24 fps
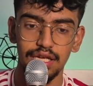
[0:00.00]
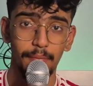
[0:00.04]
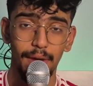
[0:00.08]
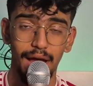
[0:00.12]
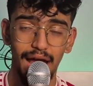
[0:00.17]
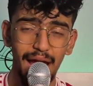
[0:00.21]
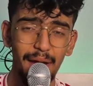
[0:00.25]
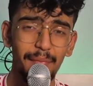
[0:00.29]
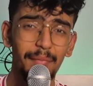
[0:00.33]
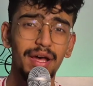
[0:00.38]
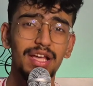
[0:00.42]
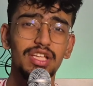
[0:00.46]

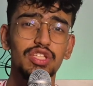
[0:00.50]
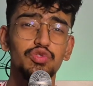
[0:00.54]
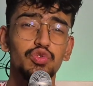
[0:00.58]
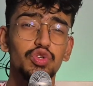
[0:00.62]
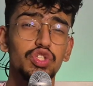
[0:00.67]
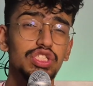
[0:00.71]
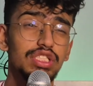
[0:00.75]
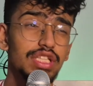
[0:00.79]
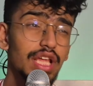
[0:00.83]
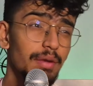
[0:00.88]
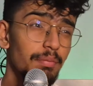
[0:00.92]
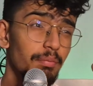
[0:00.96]
Amass
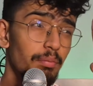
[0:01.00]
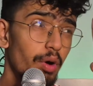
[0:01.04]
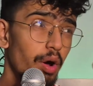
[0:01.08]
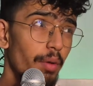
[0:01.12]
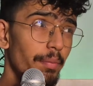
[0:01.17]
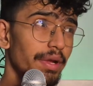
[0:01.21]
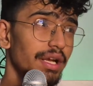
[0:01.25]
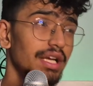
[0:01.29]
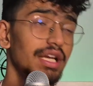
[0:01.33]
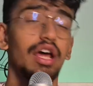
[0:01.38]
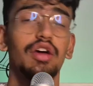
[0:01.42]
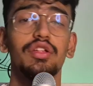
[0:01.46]
was then
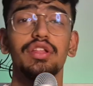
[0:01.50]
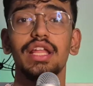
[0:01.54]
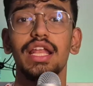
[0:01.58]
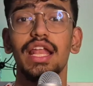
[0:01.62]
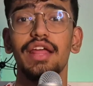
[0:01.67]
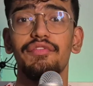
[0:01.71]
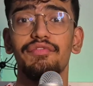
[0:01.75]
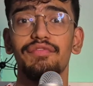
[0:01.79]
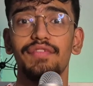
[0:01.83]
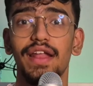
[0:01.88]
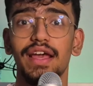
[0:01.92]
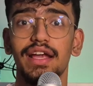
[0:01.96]
bombing down the
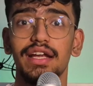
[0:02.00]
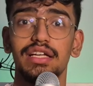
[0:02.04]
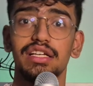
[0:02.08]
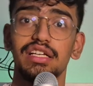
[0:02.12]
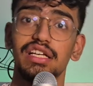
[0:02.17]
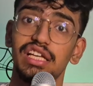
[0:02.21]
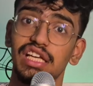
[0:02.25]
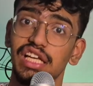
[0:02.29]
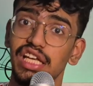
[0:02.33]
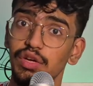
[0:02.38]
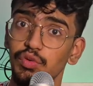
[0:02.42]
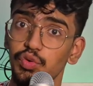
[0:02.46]
left flank.
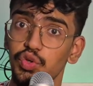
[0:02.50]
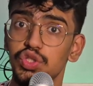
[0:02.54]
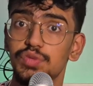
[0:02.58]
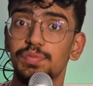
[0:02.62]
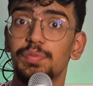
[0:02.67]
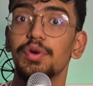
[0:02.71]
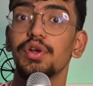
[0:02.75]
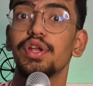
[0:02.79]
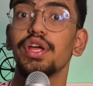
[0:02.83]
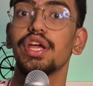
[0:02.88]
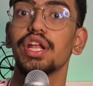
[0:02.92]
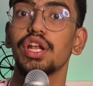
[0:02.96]
He was
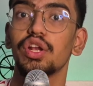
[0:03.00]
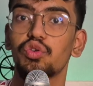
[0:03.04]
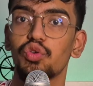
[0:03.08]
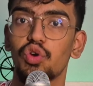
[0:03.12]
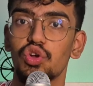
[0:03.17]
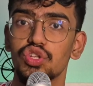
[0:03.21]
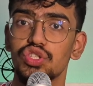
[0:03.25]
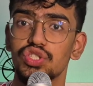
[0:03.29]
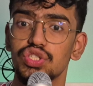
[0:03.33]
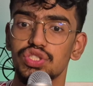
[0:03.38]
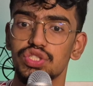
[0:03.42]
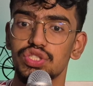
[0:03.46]
putting in
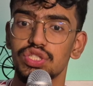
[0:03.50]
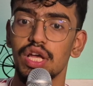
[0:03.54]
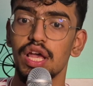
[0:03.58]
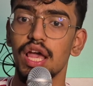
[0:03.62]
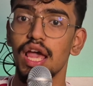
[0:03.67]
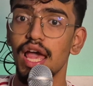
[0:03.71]
crosses.